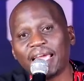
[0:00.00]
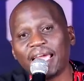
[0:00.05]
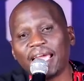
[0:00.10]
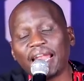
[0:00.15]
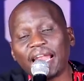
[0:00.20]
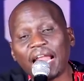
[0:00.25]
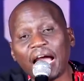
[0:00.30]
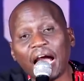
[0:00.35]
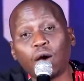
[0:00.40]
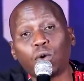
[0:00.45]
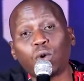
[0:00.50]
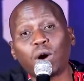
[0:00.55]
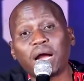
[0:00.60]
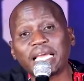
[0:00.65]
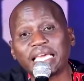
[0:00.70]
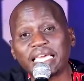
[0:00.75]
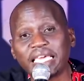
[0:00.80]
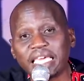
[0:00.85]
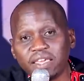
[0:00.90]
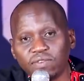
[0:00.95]
And our
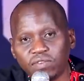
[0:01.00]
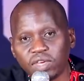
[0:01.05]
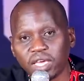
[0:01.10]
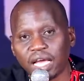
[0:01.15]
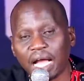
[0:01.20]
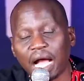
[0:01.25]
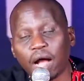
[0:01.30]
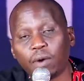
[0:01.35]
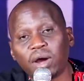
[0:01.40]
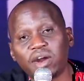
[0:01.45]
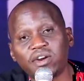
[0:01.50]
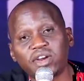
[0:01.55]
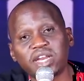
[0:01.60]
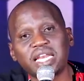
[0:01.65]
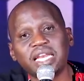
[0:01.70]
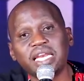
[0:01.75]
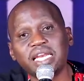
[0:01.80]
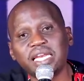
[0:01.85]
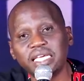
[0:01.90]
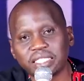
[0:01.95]
giving, our
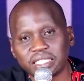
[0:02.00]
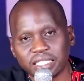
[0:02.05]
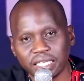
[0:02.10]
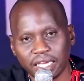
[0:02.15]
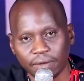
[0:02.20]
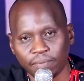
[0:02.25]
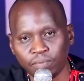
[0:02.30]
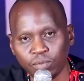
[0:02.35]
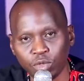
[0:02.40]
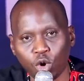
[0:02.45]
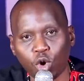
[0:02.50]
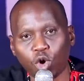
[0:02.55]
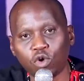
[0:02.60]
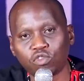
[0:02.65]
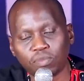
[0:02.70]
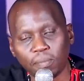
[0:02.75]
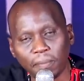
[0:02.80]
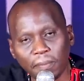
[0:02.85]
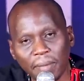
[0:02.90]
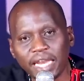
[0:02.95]
releasing
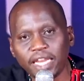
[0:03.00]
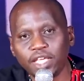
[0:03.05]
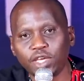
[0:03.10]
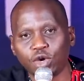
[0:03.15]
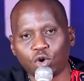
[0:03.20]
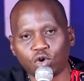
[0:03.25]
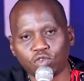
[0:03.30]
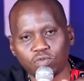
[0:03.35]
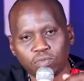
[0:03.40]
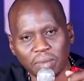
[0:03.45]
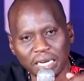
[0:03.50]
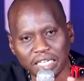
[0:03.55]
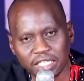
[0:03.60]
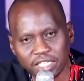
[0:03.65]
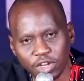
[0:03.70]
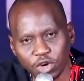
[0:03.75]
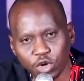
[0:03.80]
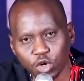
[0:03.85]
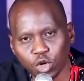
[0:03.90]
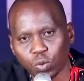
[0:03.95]
of money, of
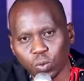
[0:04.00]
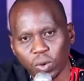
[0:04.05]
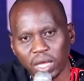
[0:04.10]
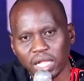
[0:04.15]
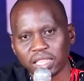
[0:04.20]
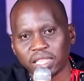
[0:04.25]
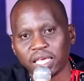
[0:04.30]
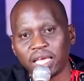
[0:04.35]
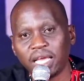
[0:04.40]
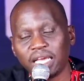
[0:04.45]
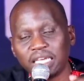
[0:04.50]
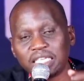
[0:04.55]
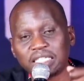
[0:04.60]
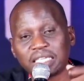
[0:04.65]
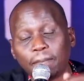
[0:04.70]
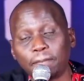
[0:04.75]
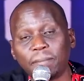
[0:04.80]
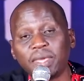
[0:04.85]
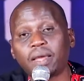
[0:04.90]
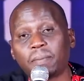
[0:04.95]
material wealth, is
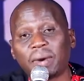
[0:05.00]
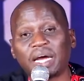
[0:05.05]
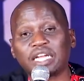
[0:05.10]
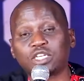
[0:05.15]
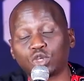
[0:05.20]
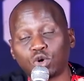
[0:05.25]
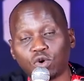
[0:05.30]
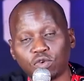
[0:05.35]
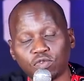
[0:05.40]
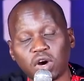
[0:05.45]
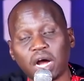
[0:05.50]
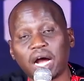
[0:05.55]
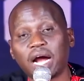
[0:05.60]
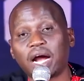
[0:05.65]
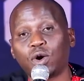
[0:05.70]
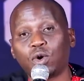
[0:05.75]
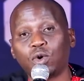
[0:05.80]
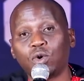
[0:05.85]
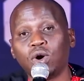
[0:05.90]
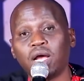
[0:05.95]
a big part of
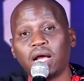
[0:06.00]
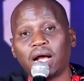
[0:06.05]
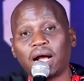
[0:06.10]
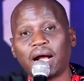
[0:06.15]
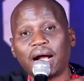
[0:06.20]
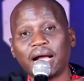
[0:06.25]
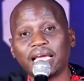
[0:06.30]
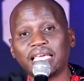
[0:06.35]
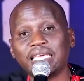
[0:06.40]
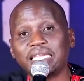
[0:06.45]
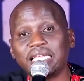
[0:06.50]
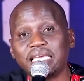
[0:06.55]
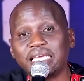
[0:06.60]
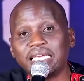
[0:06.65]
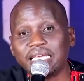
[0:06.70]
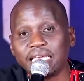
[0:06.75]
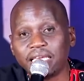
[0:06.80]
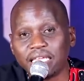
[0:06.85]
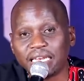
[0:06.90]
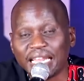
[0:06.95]
how
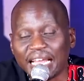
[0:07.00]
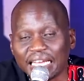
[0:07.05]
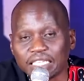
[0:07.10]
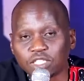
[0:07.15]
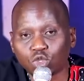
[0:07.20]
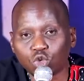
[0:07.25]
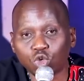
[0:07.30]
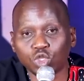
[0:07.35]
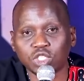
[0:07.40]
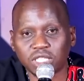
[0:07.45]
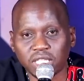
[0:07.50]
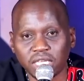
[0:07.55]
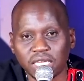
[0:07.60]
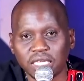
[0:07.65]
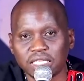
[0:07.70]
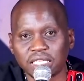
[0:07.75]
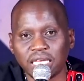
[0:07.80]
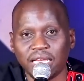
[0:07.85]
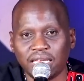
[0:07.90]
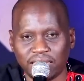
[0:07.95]
he does those
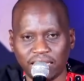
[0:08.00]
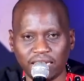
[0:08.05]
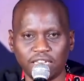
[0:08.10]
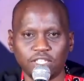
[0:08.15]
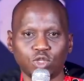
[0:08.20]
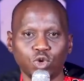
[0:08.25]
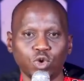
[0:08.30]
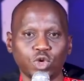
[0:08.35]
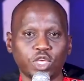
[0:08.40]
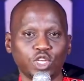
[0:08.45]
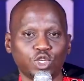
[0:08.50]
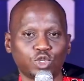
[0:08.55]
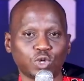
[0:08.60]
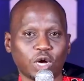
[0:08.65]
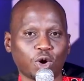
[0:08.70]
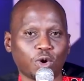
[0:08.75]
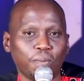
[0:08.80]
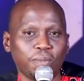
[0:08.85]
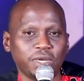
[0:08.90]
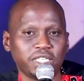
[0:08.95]
things that he's looking to
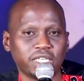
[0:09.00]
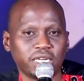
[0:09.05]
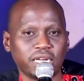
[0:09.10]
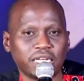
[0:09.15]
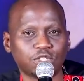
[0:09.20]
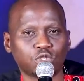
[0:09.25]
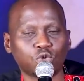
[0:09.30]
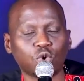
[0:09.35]
accomplish in us.